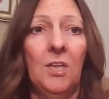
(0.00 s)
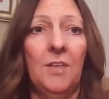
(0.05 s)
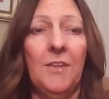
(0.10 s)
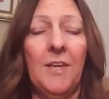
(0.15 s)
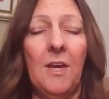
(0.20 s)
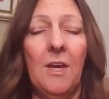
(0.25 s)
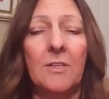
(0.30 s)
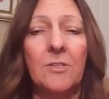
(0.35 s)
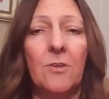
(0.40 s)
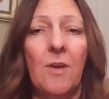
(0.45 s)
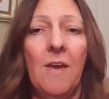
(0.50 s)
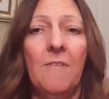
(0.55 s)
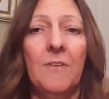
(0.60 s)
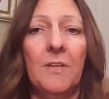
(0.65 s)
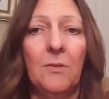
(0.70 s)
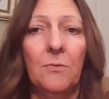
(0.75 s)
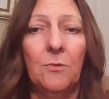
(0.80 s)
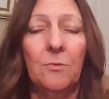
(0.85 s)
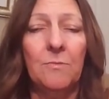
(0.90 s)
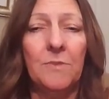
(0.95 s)
They also have
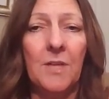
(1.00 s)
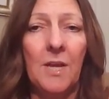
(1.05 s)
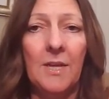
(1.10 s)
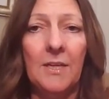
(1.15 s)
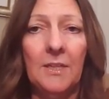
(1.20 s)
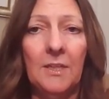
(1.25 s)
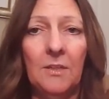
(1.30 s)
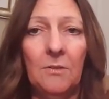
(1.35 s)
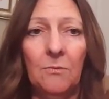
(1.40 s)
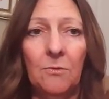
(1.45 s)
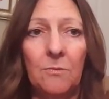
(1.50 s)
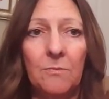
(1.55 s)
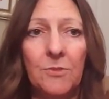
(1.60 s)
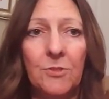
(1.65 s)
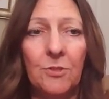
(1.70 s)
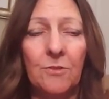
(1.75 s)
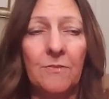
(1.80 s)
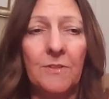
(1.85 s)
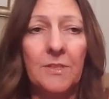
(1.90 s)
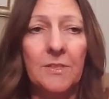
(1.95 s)
in-room dining, room
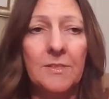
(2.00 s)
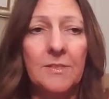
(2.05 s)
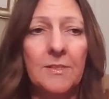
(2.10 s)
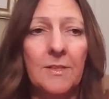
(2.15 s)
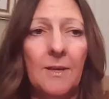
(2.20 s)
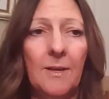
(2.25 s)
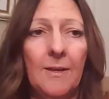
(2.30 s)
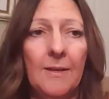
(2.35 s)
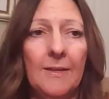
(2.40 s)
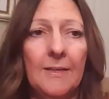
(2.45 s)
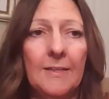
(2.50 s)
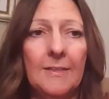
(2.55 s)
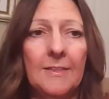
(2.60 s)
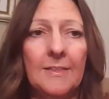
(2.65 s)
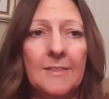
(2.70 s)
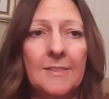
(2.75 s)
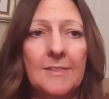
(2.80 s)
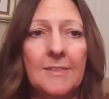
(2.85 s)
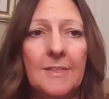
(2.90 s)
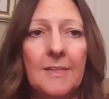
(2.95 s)
service.
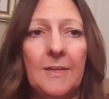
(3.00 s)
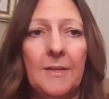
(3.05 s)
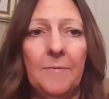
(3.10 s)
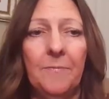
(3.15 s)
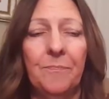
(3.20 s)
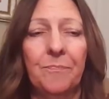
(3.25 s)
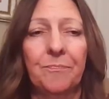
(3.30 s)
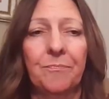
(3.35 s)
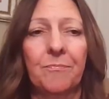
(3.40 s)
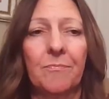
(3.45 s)
Let's see.